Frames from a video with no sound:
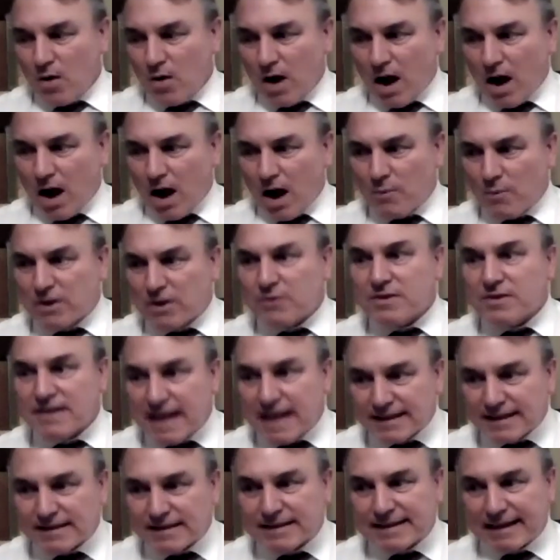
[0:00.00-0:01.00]
uh, which was
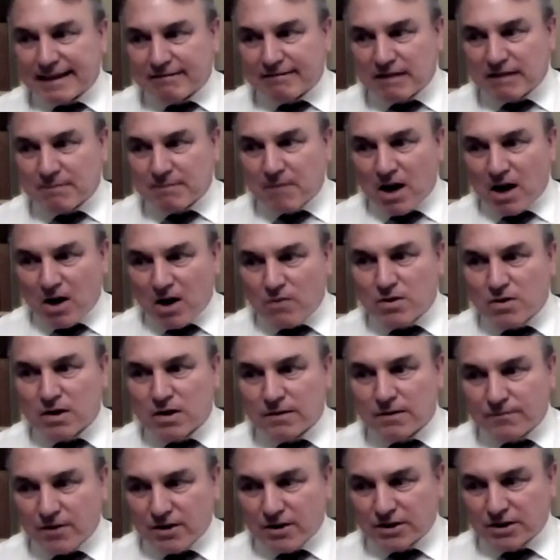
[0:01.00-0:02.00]
necessary in my own
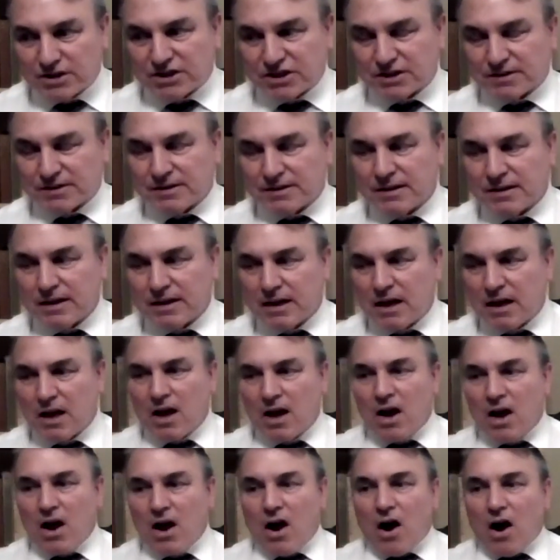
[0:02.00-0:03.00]
conversion,
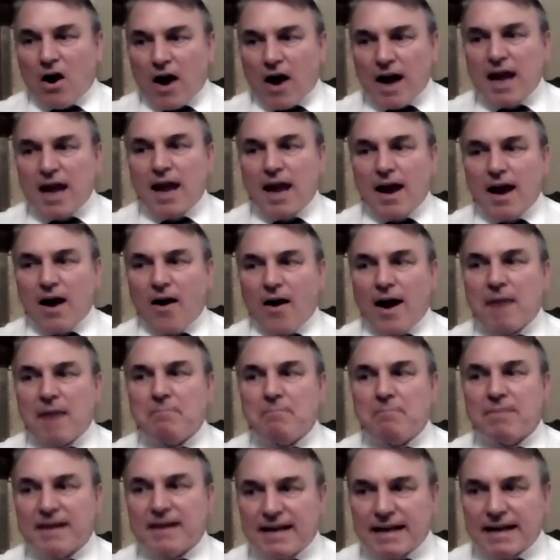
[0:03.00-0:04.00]
I, I
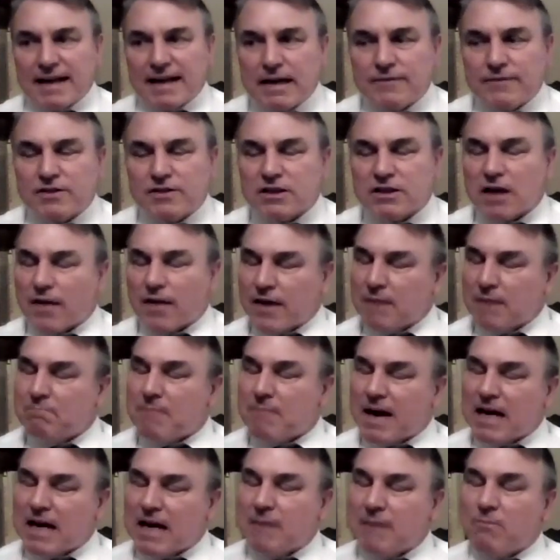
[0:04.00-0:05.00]
believed, as I think
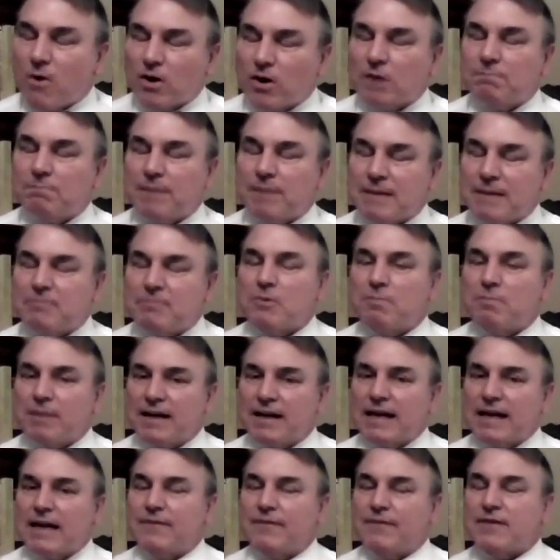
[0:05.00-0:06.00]
many modern people
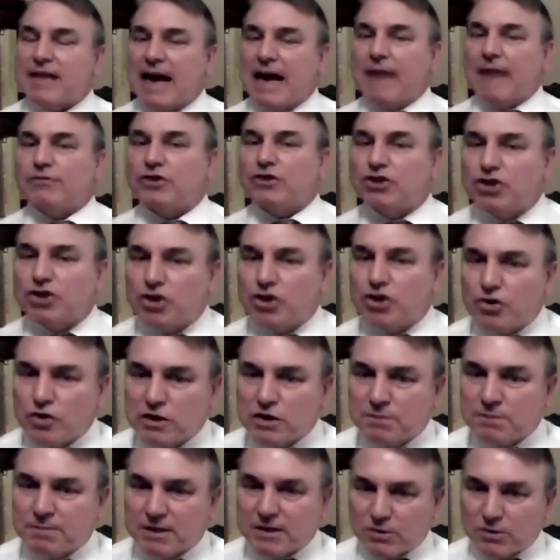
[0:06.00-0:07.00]
believe, that you have to
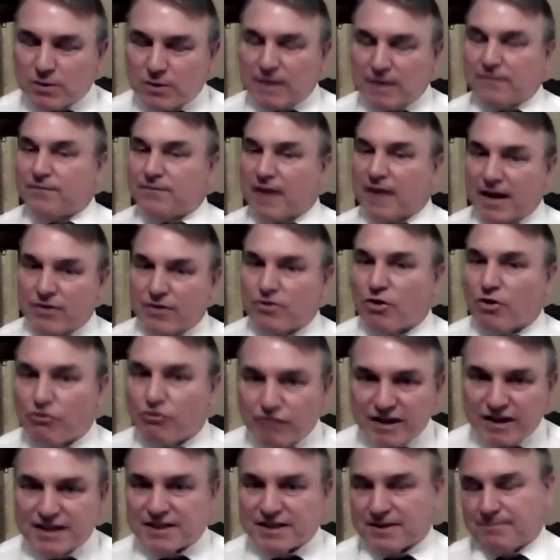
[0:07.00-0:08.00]
choose between faith or
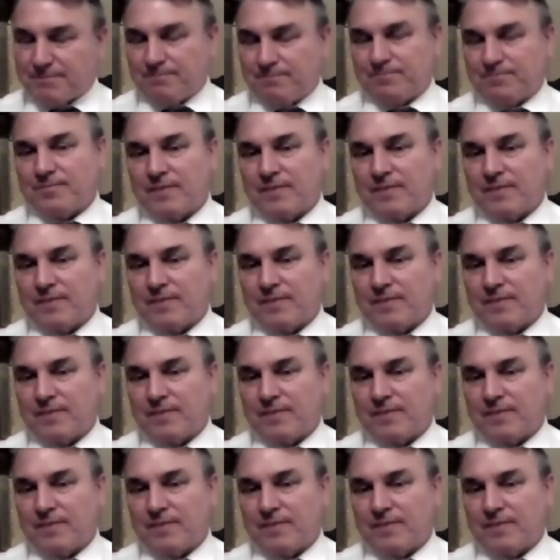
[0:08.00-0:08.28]
reason,